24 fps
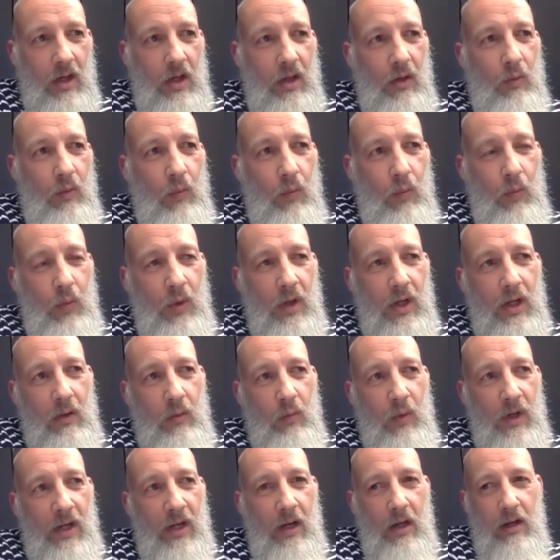we
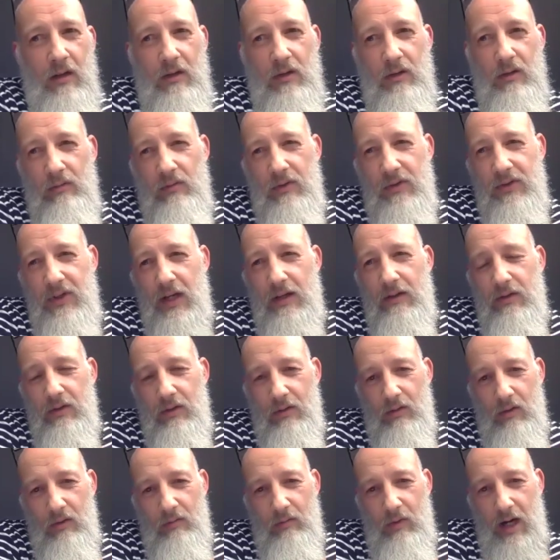we kind of sort of
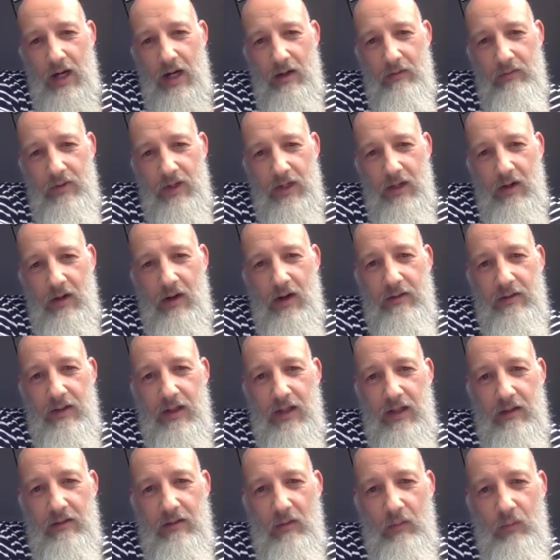center around the
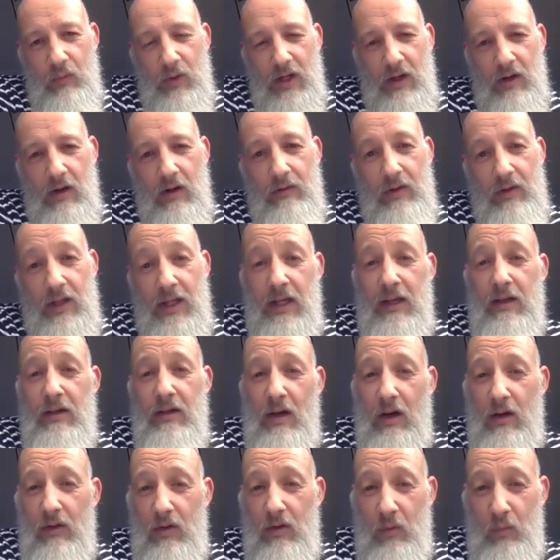idea that we are the
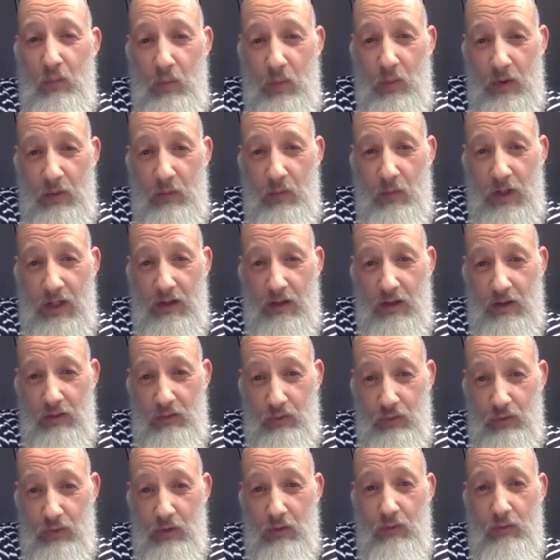ego and we're the
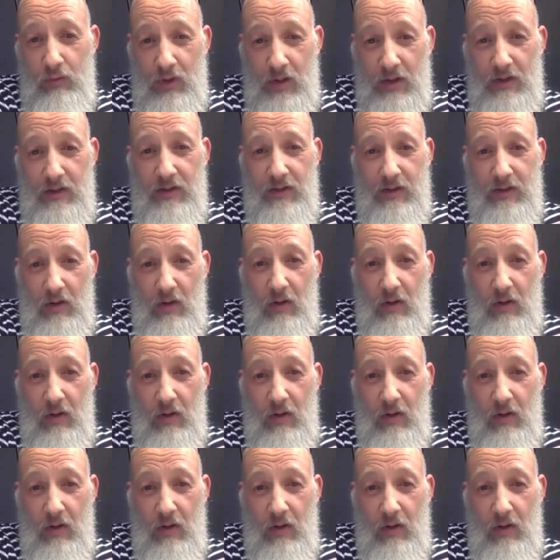controllers